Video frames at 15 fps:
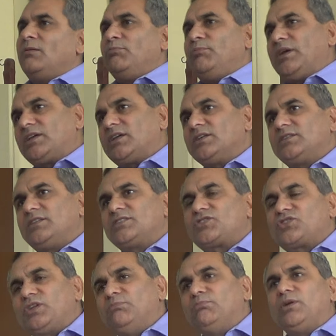making the
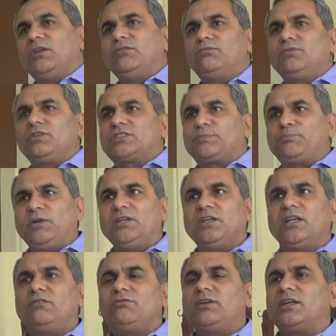
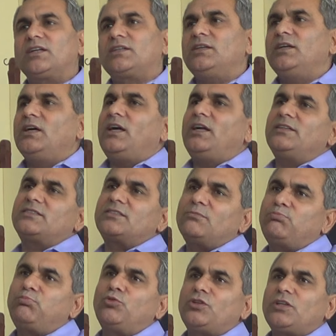spindle work and
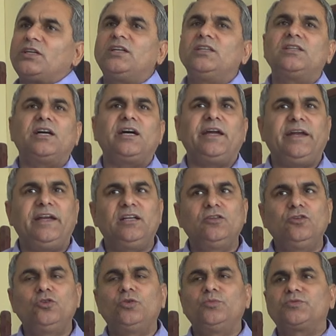putting in the hand
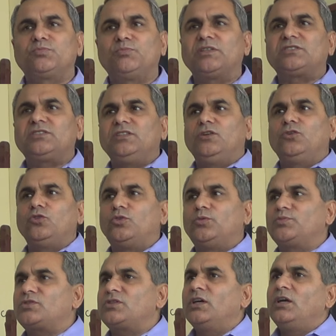looms, machine looms,